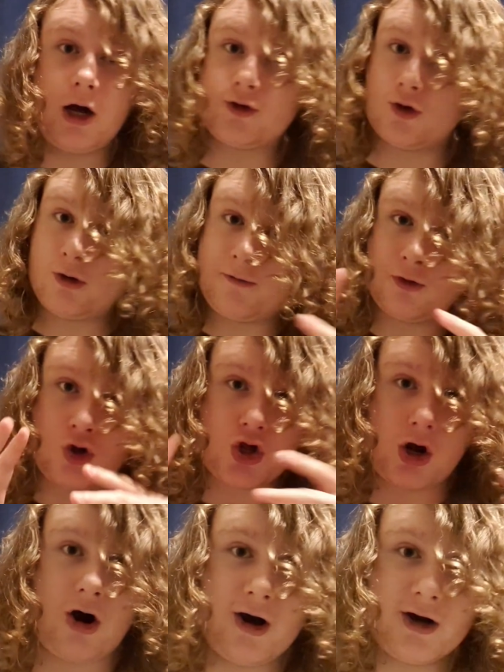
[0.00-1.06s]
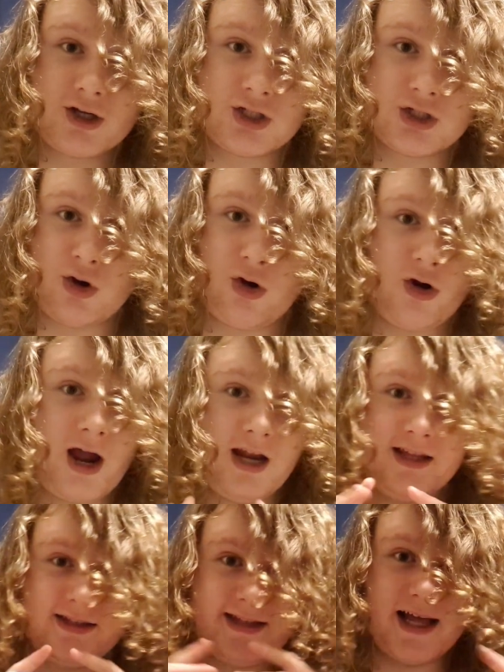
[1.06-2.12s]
Now, I don't know if there's sharks or any